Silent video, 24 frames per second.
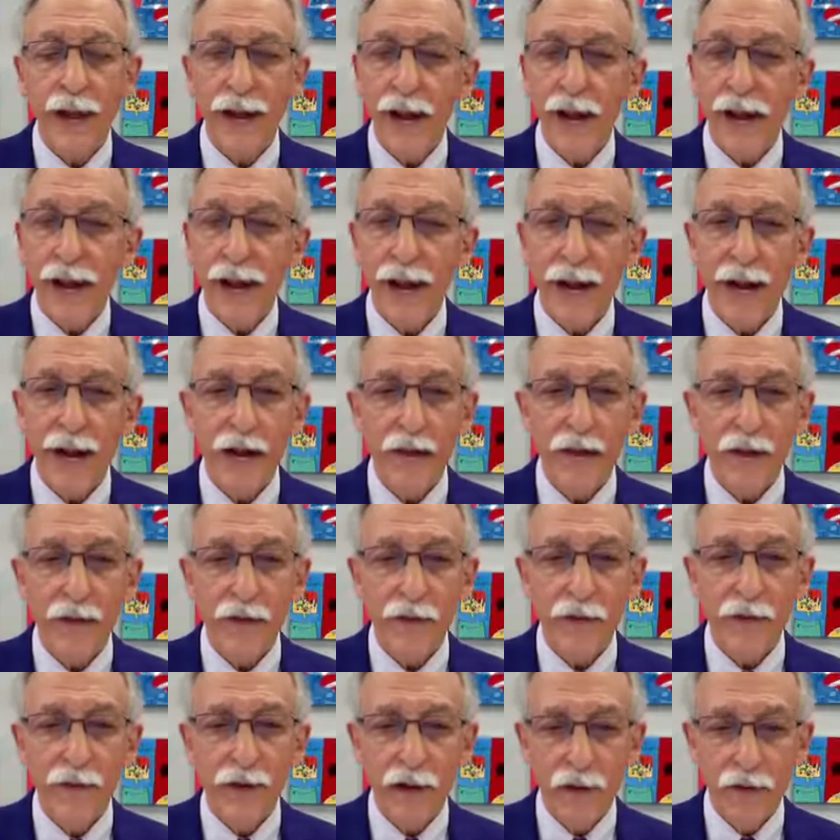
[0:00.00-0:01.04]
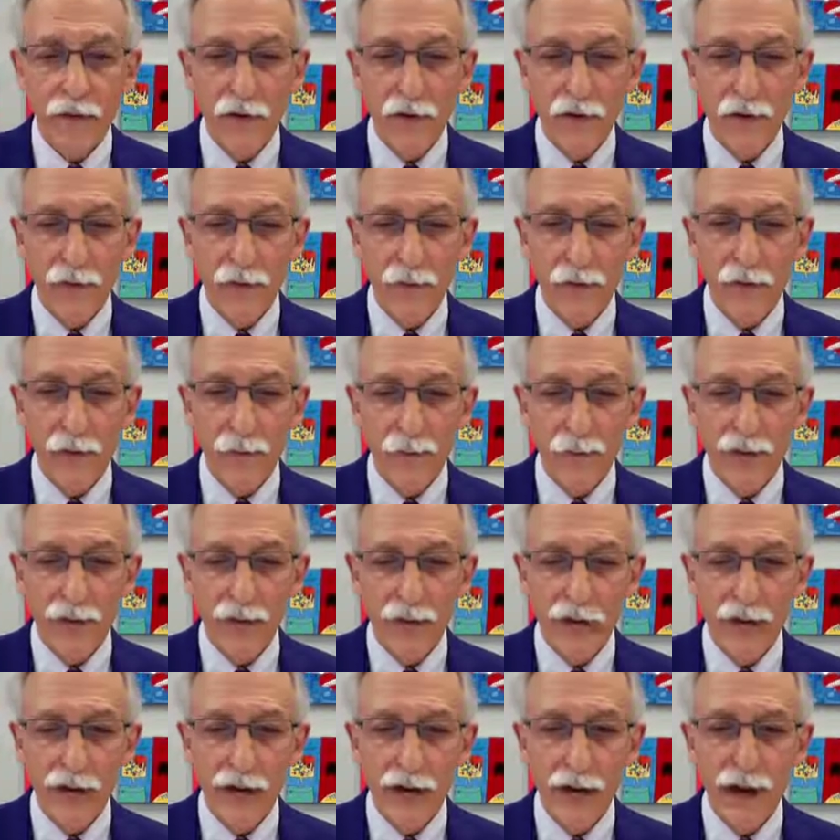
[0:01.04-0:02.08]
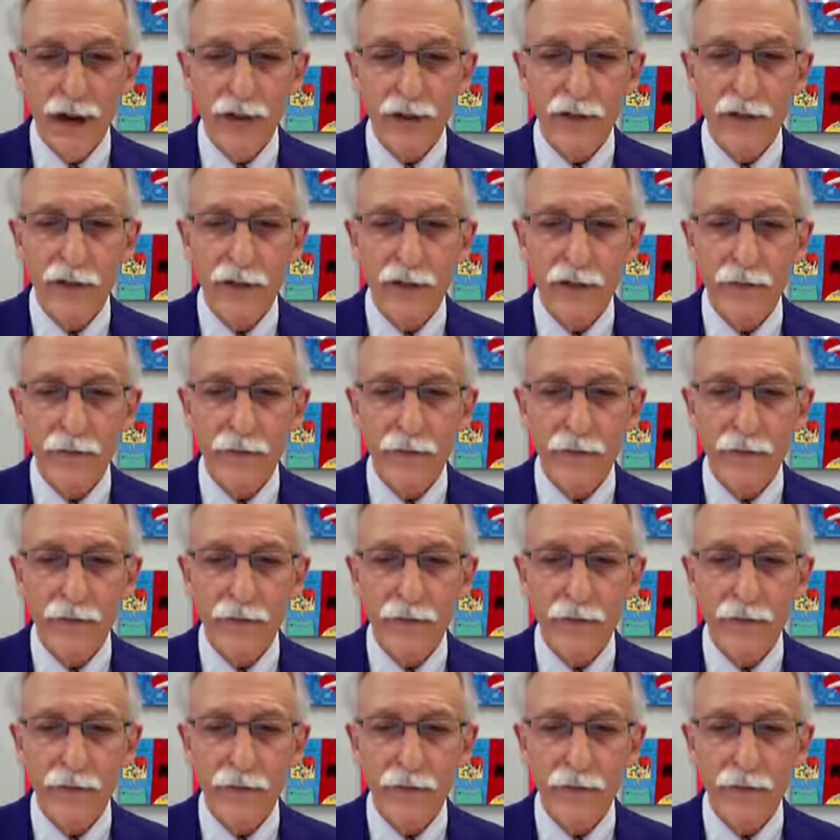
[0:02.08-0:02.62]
And if you've never been challenged